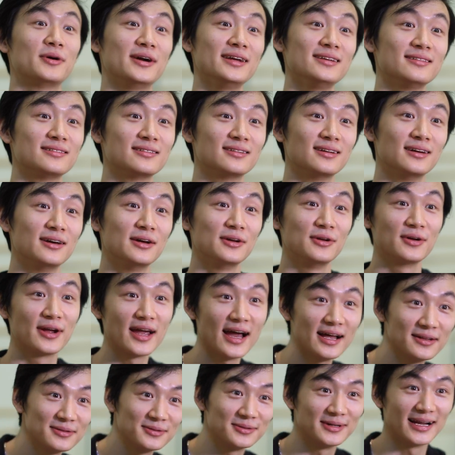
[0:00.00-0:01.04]
prince, you
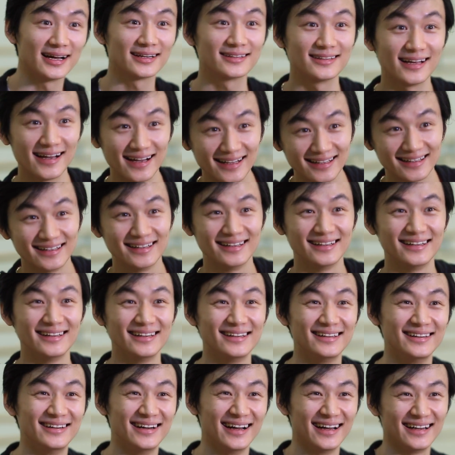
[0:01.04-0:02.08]
can't do like that.
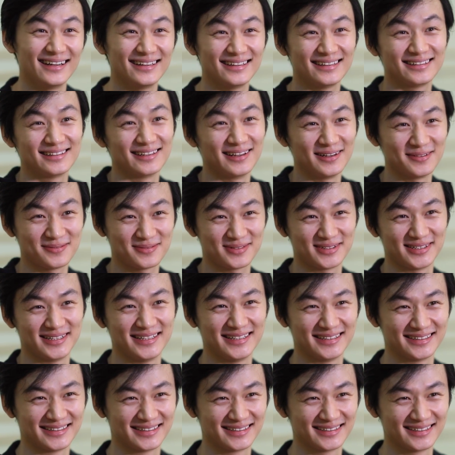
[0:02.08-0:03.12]
Ballet is not a
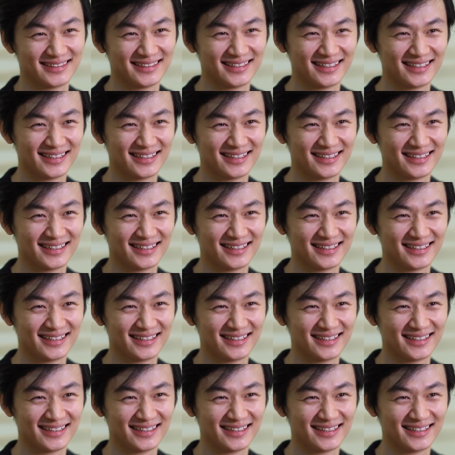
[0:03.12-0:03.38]
prince.